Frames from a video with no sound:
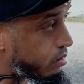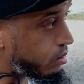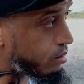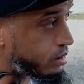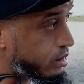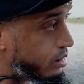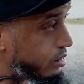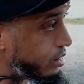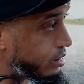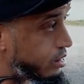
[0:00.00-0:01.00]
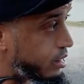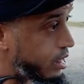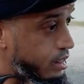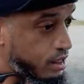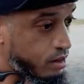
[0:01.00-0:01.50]
no, this is
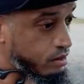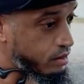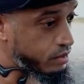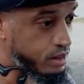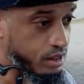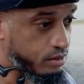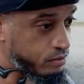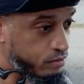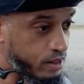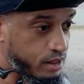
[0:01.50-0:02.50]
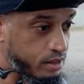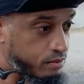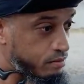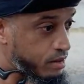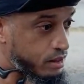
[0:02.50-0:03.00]
insane. I was like, we getting regular
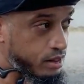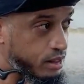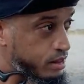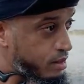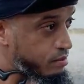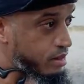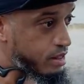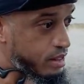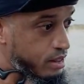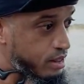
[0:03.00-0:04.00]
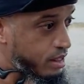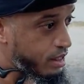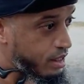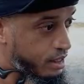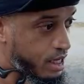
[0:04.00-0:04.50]
money that's coming in,
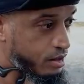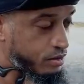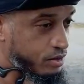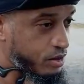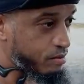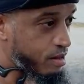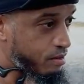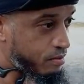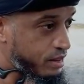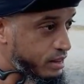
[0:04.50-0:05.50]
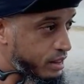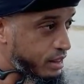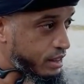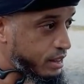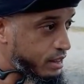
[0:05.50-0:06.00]
and now you're talking about
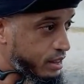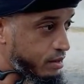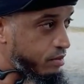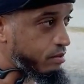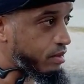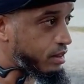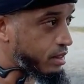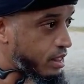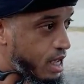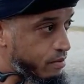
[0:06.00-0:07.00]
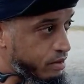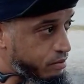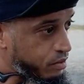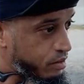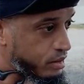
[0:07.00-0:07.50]
basically giving money and having
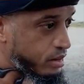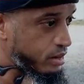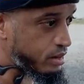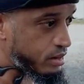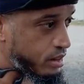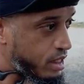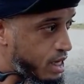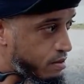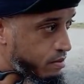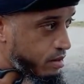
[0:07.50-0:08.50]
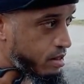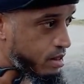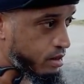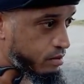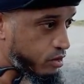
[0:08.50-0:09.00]
employees and having
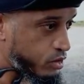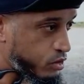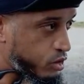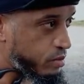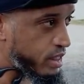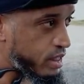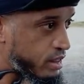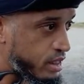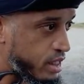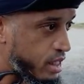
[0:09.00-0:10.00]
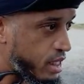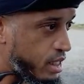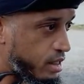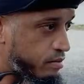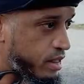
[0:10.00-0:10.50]
commercial space
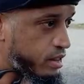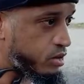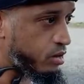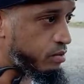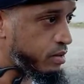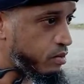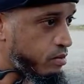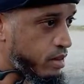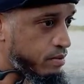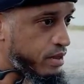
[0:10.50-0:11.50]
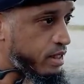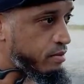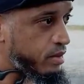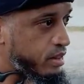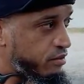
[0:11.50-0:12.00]
and making sure people make
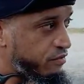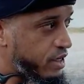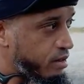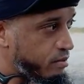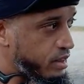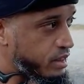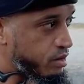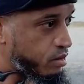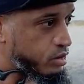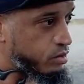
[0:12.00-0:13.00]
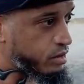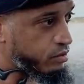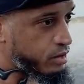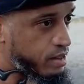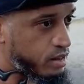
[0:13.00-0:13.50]
payments and families, and also
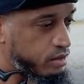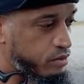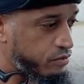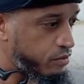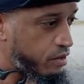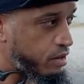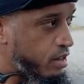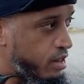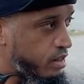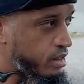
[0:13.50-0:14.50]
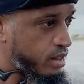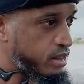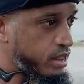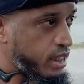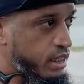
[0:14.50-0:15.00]
being responsible for
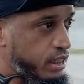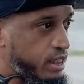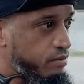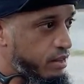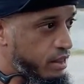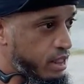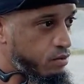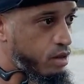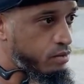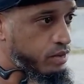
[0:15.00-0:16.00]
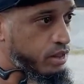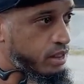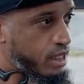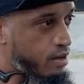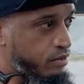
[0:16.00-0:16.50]
kids and their safety and their
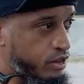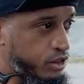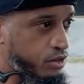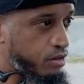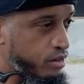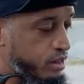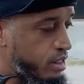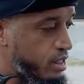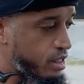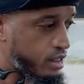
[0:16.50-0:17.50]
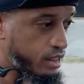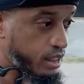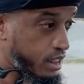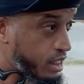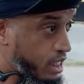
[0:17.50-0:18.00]
well-being and having insurance. There's
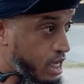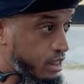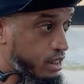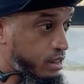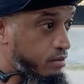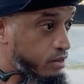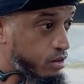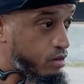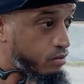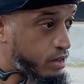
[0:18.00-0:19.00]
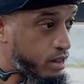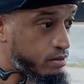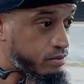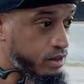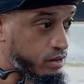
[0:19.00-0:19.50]
a lot that comes along with
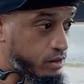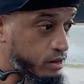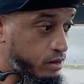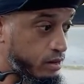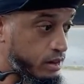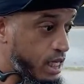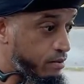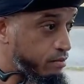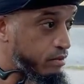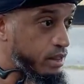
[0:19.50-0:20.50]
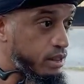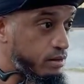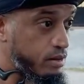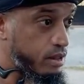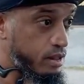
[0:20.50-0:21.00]
it, but it's also on top of me
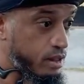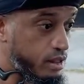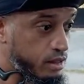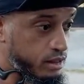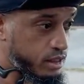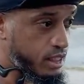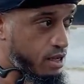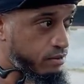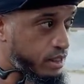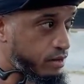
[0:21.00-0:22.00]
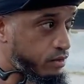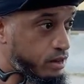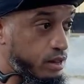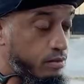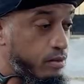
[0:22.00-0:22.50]
and us just navigating
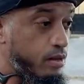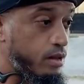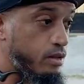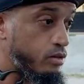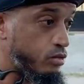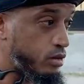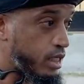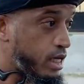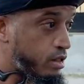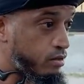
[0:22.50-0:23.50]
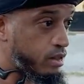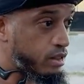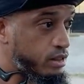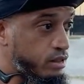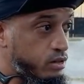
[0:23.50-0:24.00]
with Tim. You stay at
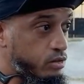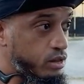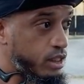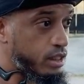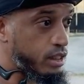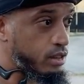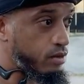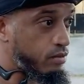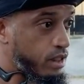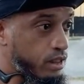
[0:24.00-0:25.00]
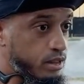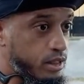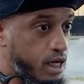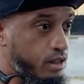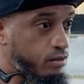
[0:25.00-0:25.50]
corrections, you stay getting your regular
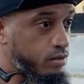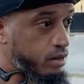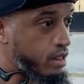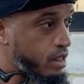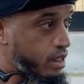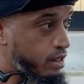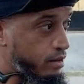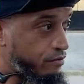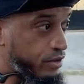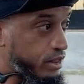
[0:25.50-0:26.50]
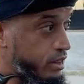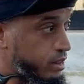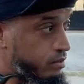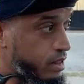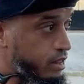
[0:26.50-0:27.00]
salary. And the funny thing
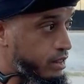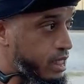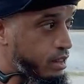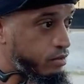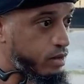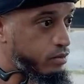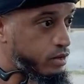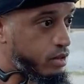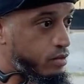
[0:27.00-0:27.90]
is my salary was